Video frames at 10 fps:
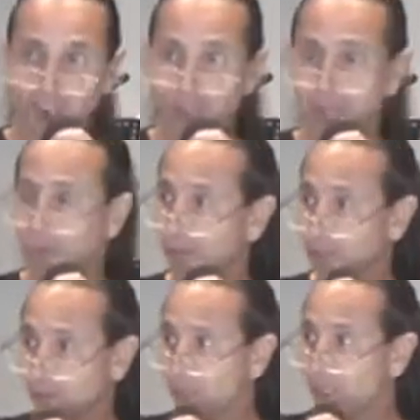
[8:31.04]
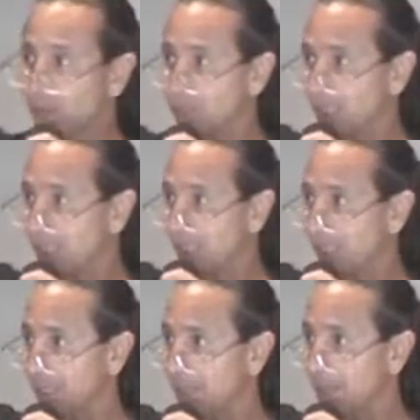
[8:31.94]
Amen. Does everybody understand
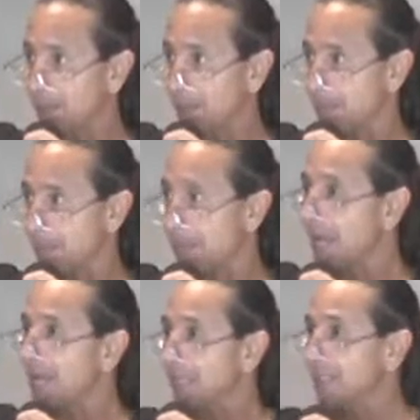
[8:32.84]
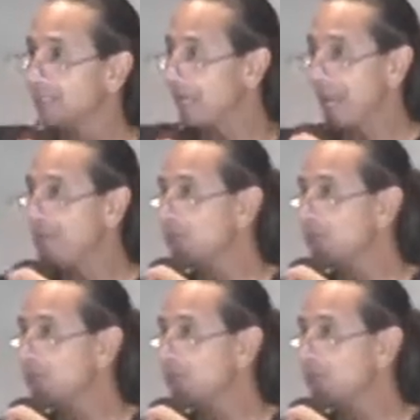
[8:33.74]
that? The